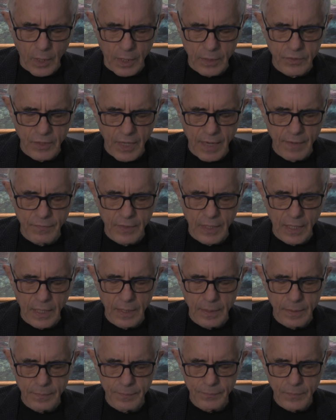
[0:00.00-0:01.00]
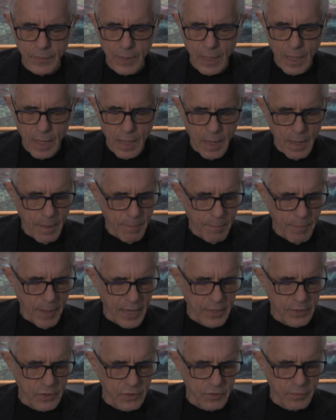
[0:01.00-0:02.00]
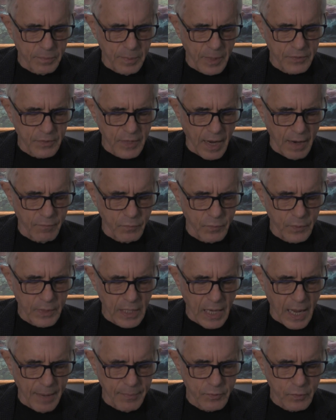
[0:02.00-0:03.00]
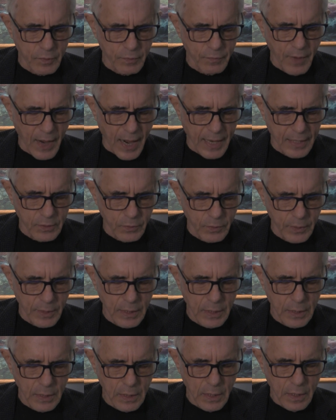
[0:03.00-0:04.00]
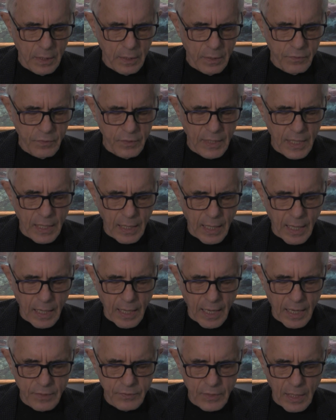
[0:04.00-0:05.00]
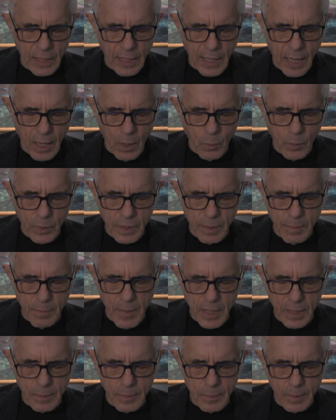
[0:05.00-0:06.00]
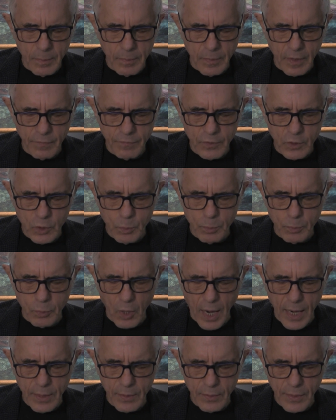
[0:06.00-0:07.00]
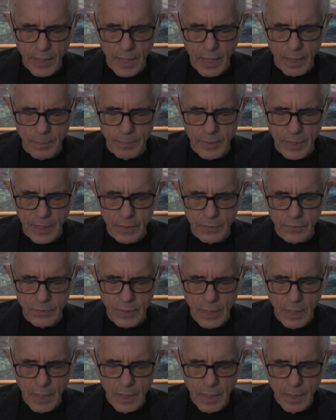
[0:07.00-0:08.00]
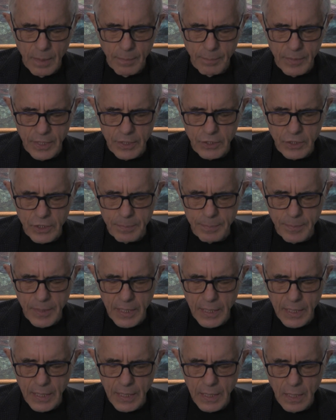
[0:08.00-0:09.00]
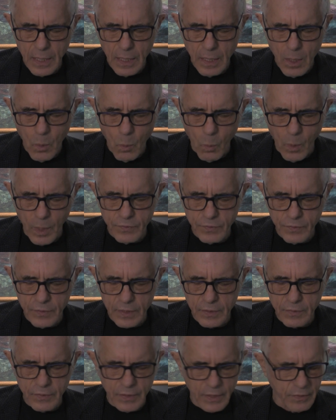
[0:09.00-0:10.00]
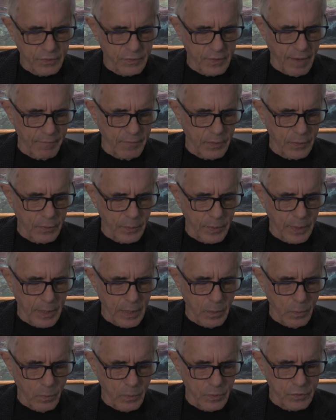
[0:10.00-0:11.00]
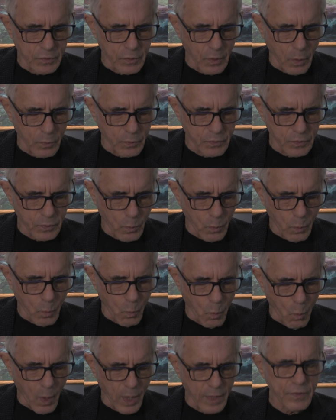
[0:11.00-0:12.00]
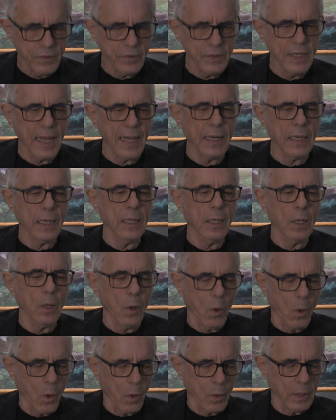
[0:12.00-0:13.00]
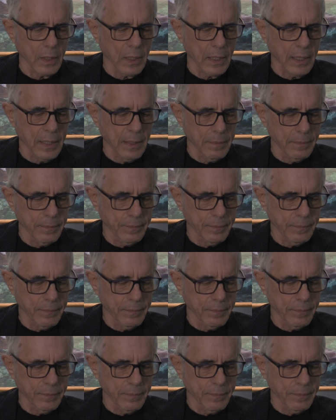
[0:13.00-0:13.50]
safety. Patients must have relapsed refractory CLL, SLL with a minimum of 2 prior therapies. BGB-16673 was dosed once daily orally.